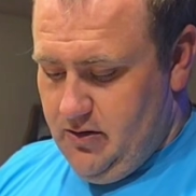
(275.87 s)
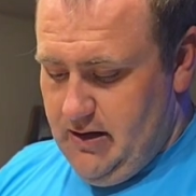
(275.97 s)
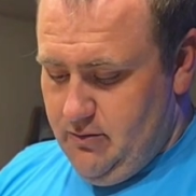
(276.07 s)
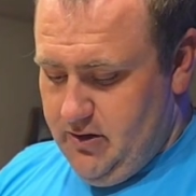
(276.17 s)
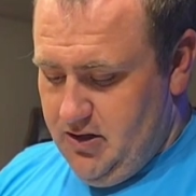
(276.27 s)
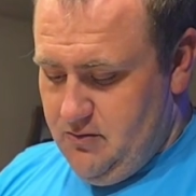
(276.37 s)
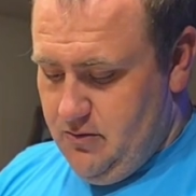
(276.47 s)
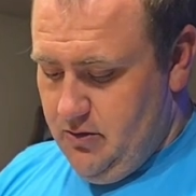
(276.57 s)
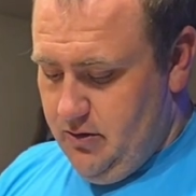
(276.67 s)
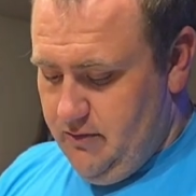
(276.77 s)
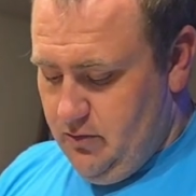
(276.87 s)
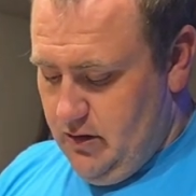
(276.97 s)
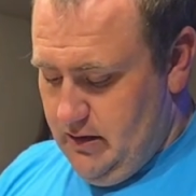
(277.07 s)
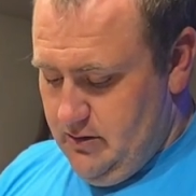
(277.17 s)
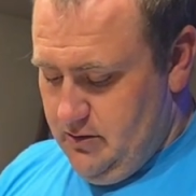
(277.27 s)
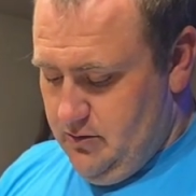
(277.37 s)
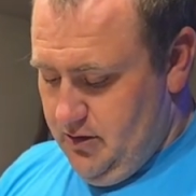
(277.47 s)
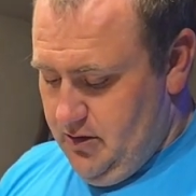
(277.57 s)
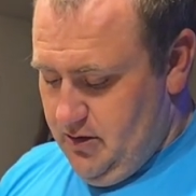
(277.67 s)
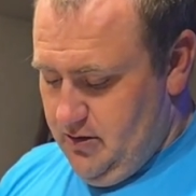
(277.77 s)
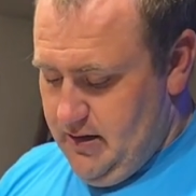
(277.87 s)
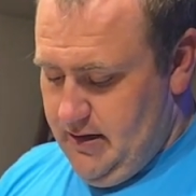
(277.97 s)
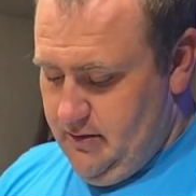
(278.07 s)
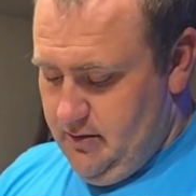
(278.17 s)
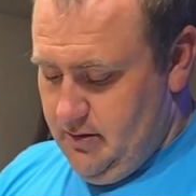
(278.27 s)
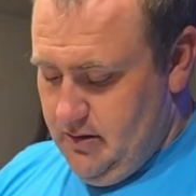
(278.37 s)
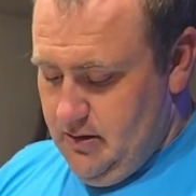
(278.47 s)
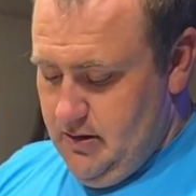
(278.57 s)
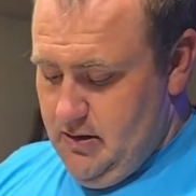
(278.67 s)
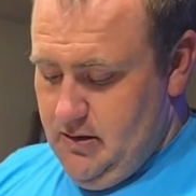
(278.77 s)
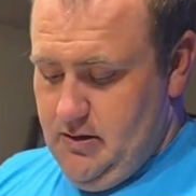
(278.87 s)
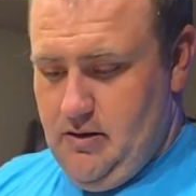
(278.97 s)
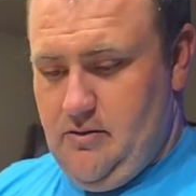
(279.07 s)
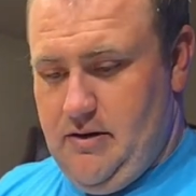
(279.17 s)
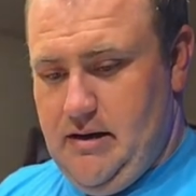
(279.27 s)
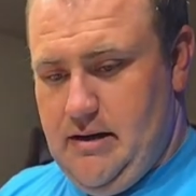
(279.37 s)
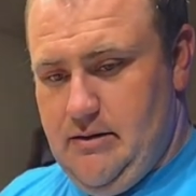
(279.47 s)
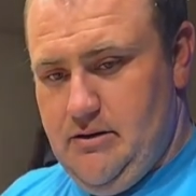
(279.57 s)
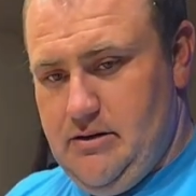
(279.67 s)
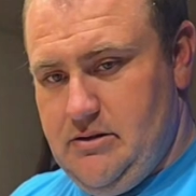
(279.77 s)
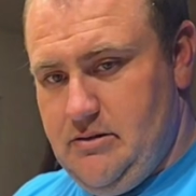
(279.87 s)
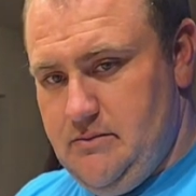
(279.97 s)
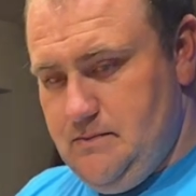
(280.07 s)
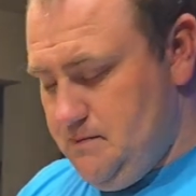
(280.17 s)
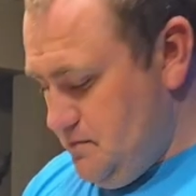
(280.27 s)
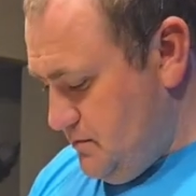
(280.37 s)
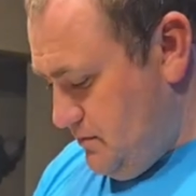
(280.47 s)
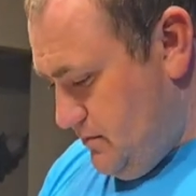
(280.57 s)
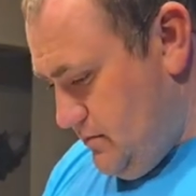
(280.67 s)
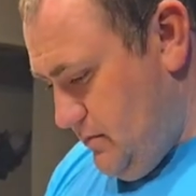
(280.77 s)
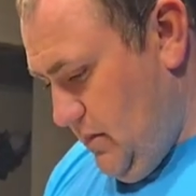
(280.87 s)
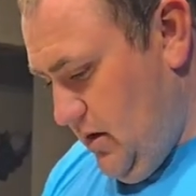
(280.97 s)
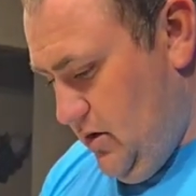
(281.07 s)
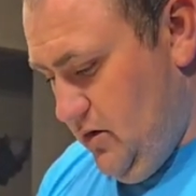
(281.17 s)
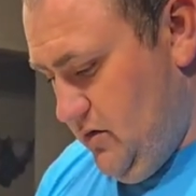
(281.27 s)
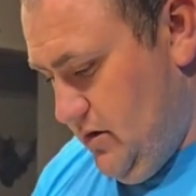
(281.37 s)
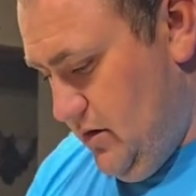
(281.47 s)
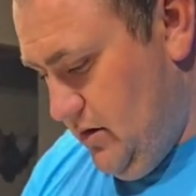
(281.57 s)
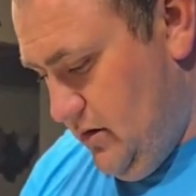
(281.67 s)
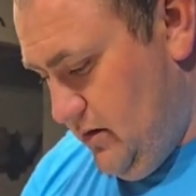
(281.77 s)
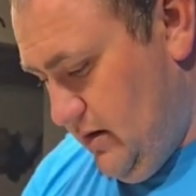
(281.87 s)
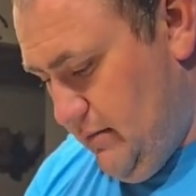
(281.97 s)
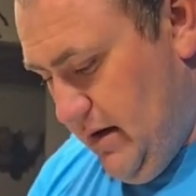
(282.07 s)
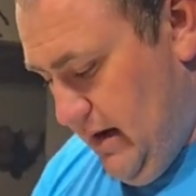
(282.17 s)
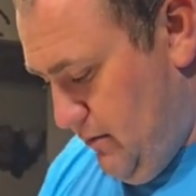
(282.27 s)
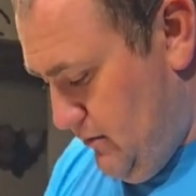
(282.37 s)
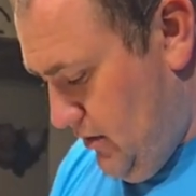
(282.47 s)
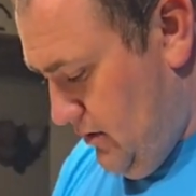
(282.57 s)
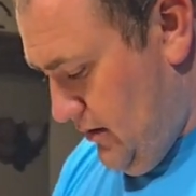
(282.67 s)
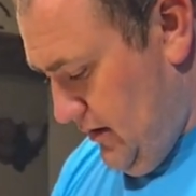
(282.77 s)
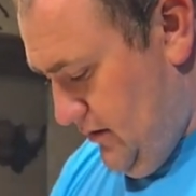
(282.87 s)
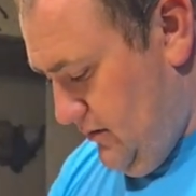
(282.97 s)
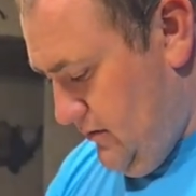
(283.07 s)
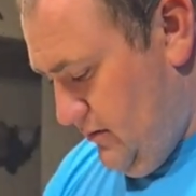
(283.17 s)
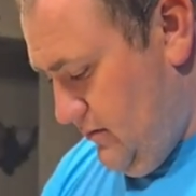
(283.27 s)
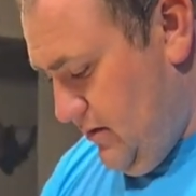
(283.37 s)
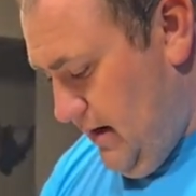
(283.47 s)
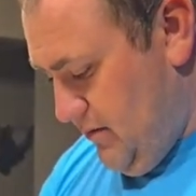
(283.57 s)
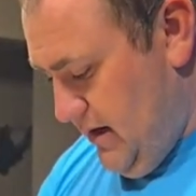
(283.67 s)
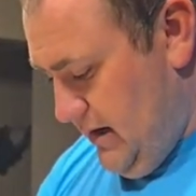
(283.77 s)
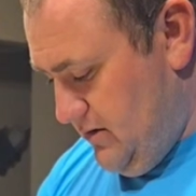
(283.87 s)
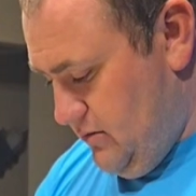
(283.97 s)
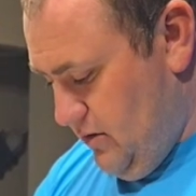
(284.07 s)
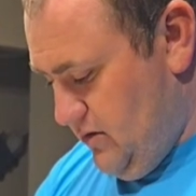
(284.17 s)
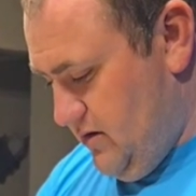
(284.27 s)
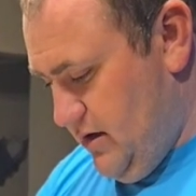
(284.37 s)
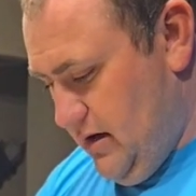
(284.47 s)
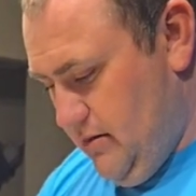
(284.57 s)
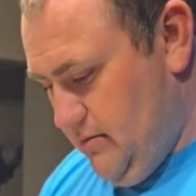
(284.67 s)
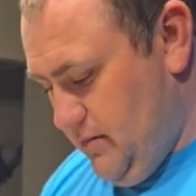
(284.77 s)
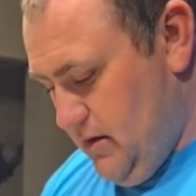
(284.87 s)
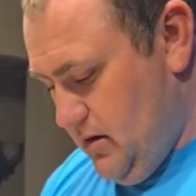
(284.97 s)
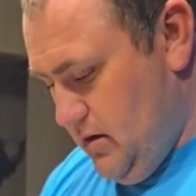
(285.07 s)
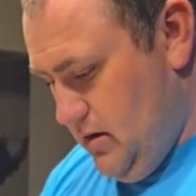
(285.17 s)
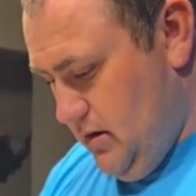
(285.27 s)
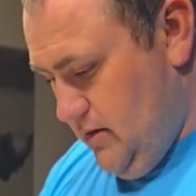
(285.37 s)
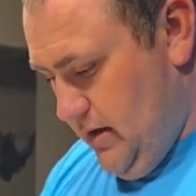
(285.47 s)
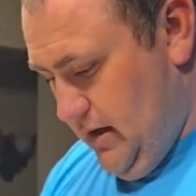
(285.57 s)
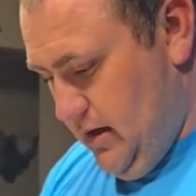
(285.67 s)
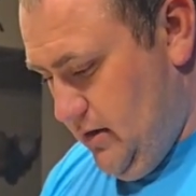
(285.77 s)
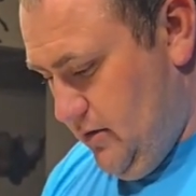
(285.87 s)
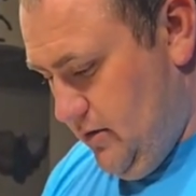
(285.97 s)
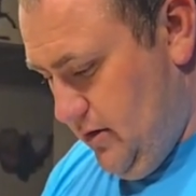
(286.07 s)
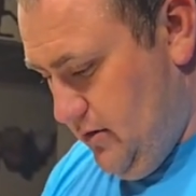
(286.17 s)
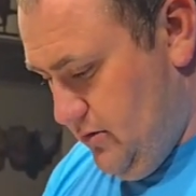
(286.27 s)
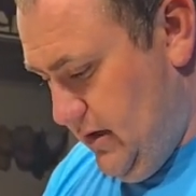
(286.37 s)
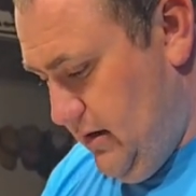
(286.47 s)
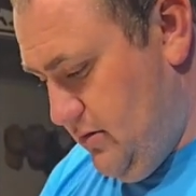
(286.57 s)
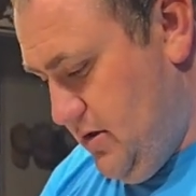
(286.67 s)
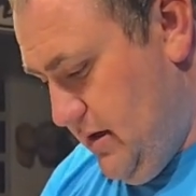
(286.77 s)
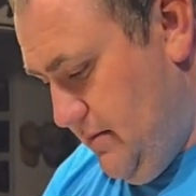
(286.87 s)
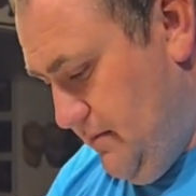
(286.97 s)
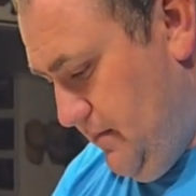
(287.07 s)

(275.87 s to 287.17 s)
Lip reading: crab on each one on a 4/0 hook, or you can go down to 3/0 hooks. You use good hooks. I buy them in bulk. I use Gamakatsu most of the time that I get through a local tackle shop.